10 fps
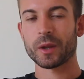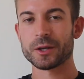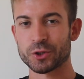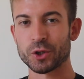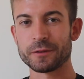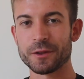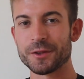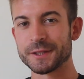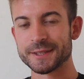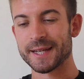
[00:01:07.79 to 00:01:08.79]
So over the
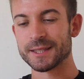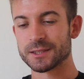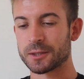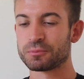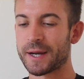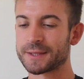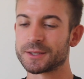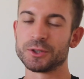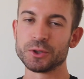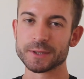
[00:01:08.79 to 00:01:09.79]
30 days, I'd
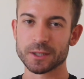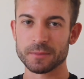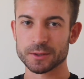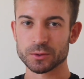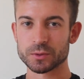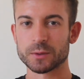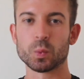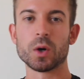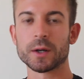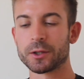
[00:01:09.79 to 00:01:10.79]
practice using the muscles and
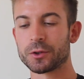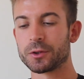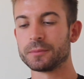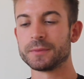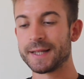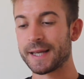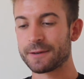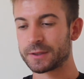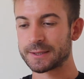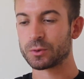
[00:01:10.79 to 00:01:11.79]
working on them nearly
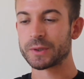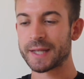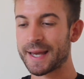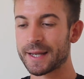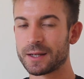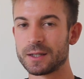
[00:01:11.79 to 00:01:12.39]
every single day.